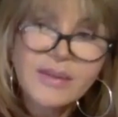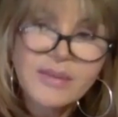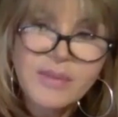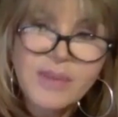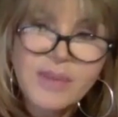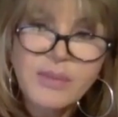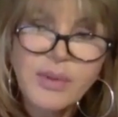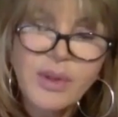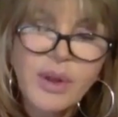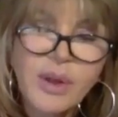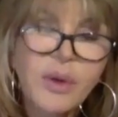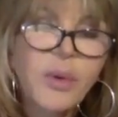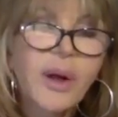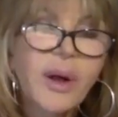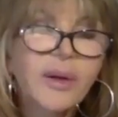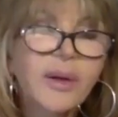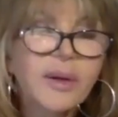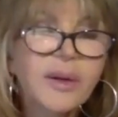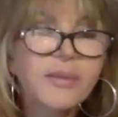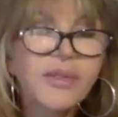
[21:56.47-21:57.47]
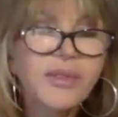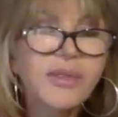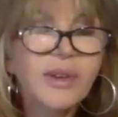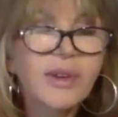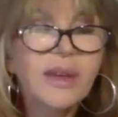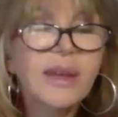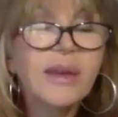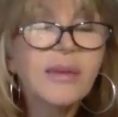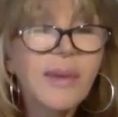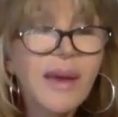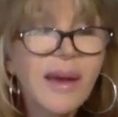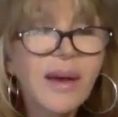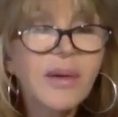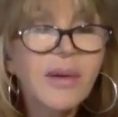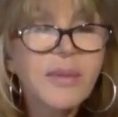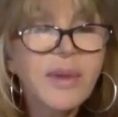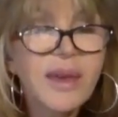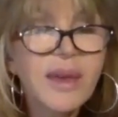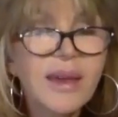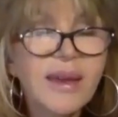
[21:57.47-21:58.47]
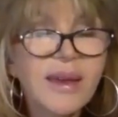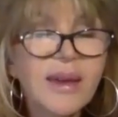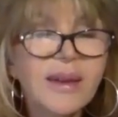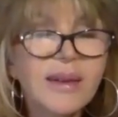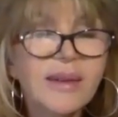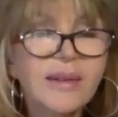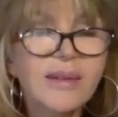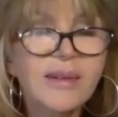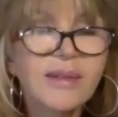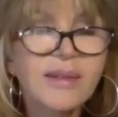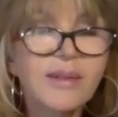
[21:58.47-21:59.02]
people are welcome to email me and